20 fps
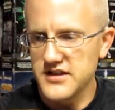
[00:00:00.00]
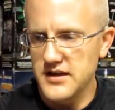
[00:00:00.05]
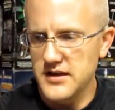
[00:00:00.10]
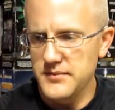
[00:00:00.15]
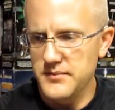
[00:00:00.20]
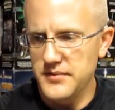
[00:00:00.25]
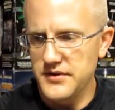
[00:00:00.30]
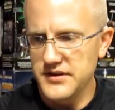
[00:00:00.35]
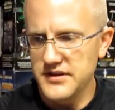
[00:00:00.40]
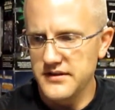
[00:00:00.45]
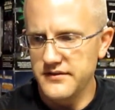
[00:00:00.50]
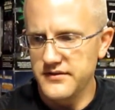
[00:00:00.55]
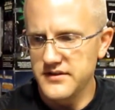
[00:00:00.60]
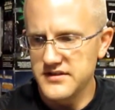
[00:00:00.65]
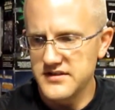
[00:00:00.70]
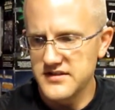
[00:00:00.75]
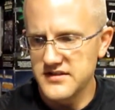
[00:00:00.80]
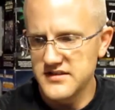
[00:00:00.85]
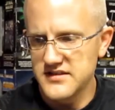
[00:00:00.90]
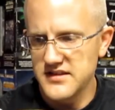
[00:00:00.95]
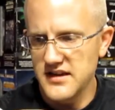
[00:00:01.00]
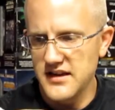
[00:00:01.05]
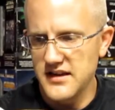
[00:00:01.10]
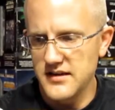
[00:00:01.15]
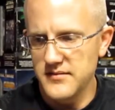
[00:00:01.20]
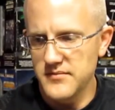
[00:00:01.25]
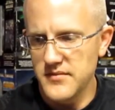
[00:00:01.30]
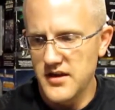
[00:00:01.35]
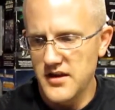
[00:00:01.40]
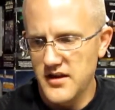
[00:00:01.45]
I believe it's the
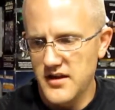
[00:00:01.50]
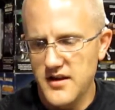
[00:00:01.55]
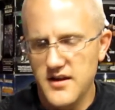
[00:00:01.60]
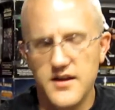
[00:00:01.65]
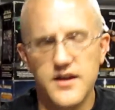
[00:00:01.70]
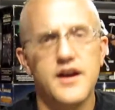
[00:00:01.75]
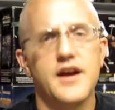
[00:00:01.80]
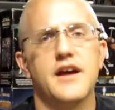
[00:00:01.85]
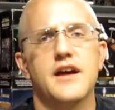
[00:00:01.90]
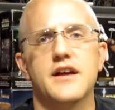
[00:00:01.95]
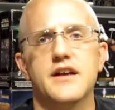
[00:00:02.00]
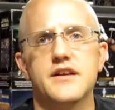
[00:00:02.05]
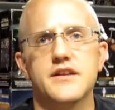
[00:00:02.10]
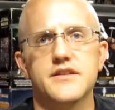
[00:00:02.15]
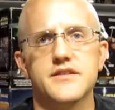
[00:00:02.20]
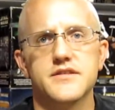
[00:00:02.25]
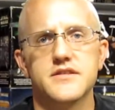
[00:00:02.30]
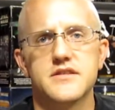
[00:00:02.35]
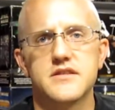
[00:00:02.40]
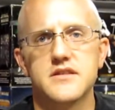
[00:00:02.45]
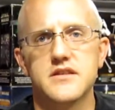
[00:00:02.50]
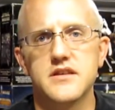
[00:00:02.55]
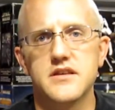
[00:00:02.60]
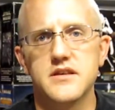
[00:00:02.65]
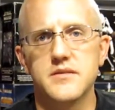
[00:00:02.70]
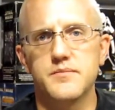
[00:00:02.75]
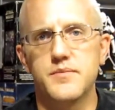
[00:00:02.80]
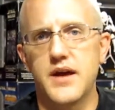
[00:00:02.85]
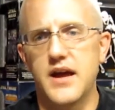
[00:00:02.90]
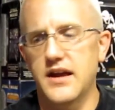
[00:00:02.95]
same as
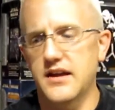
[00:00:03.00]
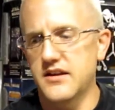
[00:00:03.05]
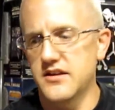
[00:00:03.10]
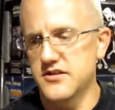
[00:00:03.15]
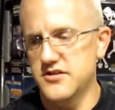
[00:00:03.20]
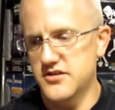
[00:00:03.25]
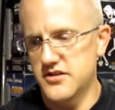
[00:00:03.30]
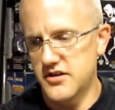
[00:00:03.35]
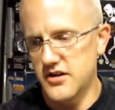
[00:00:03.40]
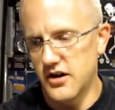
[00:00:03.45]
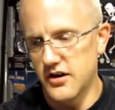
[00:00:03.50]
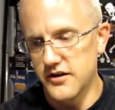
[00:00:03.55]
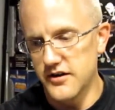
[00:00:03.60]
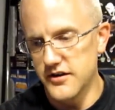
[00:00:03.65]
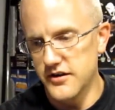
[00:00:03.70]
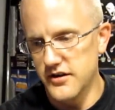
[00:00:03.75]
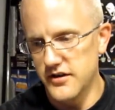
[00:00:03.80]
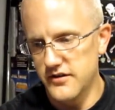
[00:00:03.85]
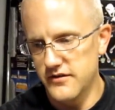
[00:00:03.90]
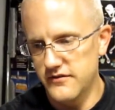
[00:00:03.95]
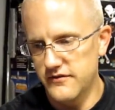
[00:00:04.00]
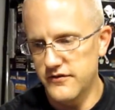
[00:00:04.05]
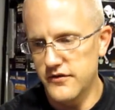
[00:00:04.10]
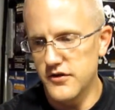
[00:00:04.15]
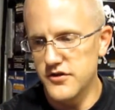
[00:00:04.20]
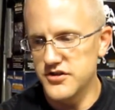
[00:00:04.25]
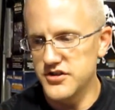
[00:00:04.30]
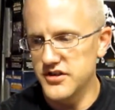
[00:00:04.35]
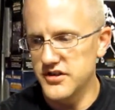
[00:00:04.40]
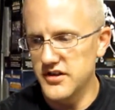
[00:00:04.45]
the package carded
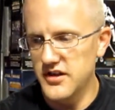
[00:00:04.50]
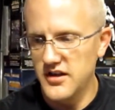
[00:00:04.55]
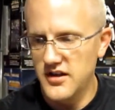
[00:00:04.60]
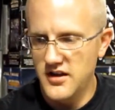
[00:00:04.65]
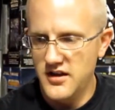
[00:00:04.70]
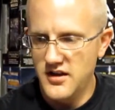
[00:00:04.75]
version.